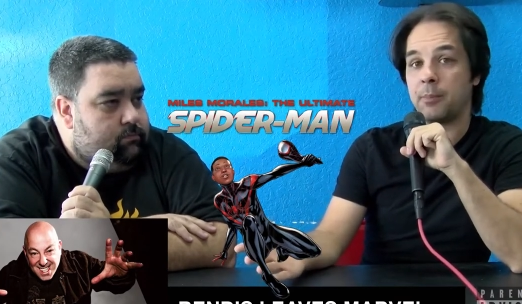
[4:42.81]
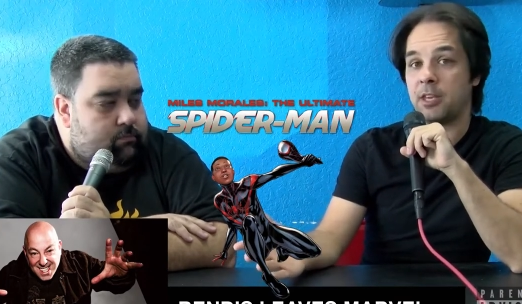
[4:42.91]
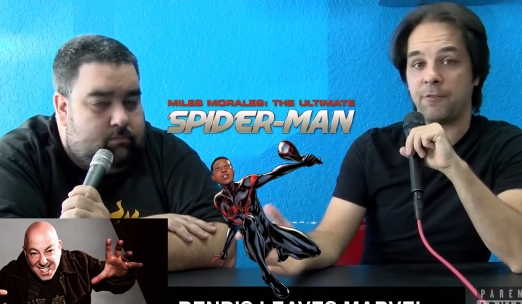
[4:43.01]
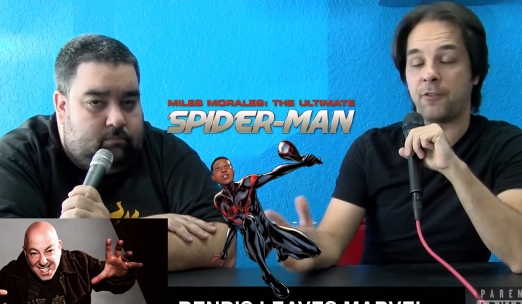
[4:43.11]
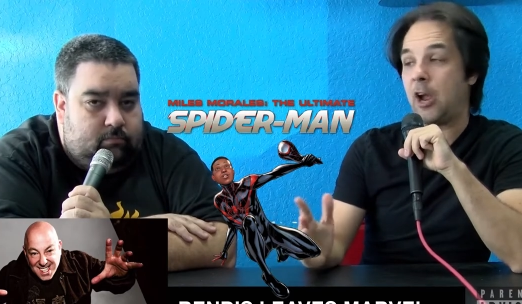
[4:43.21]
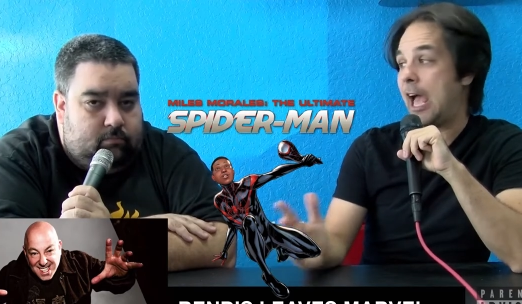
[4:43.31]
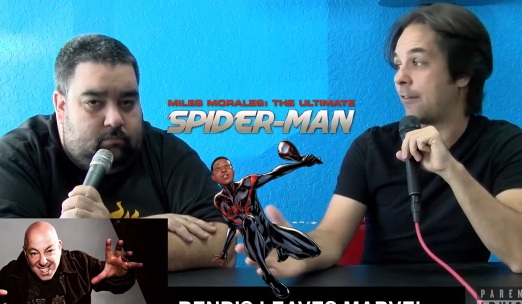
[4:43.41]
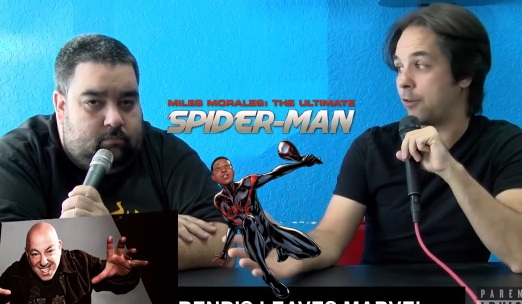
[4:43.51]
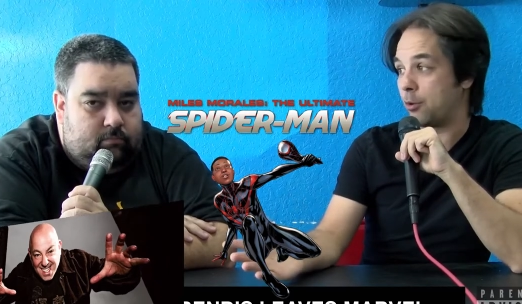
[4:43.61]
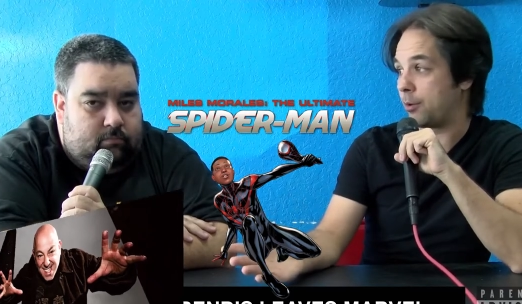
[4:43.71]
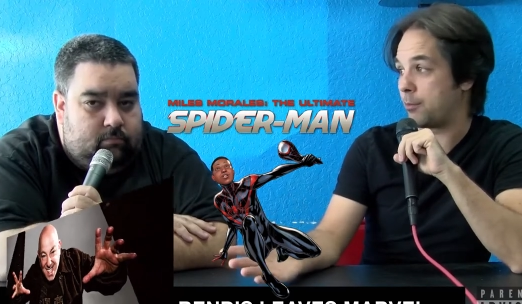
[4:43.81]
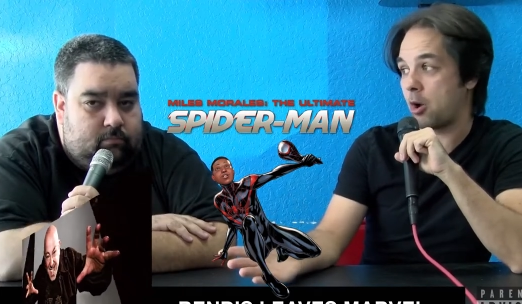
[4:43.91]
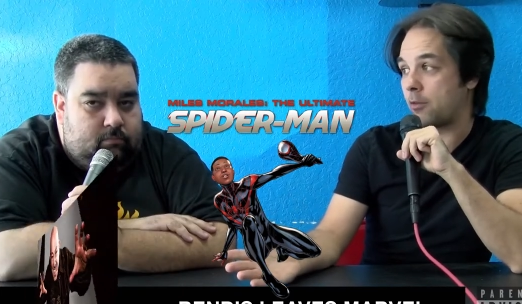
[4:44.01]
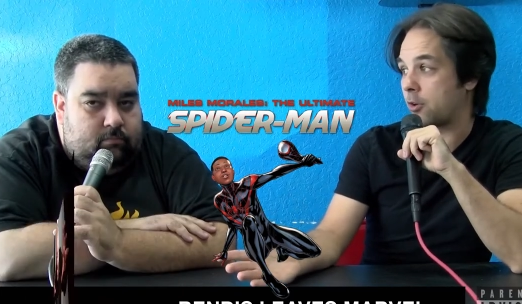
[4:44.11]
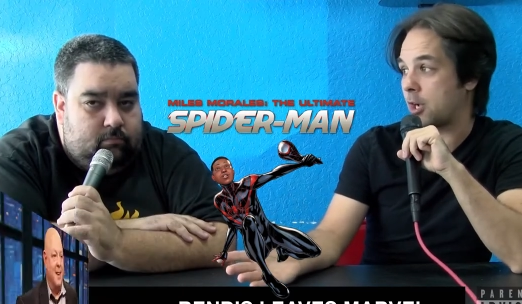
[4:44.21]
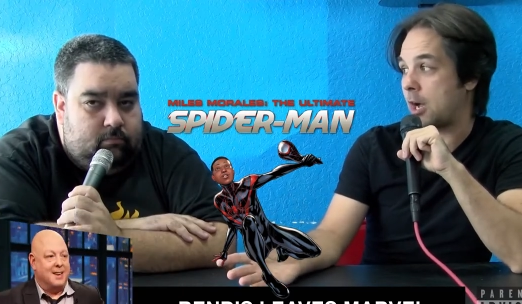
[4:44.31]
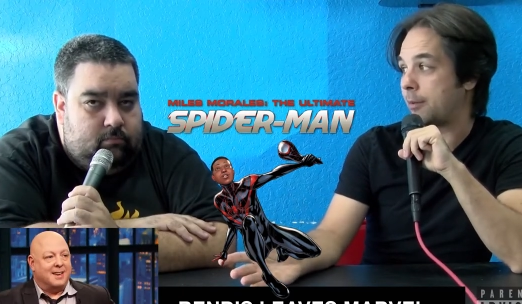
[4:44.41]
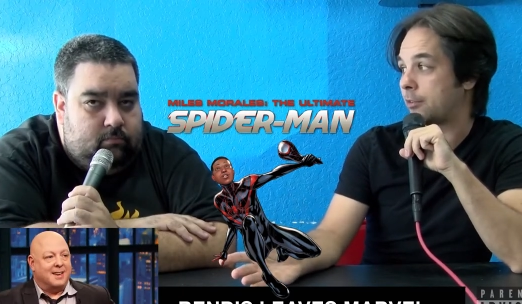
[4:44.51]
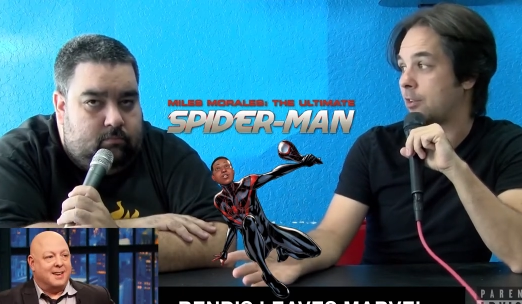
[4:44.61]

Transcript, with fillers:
Speaker 1: be forever with Marvel Comics.